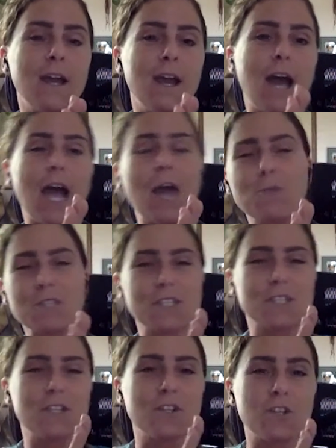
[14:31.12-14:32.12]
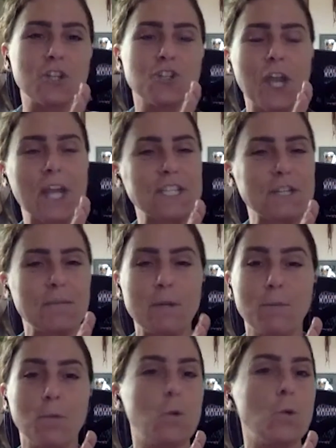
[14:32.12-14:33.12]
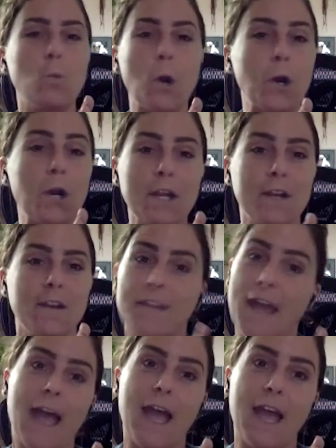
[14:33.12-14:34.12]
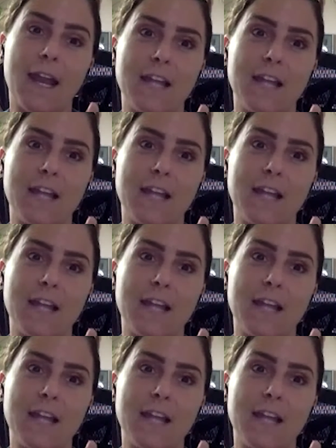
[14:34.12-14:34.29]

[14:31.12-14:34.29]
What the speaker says: I was attracting people who weren't that.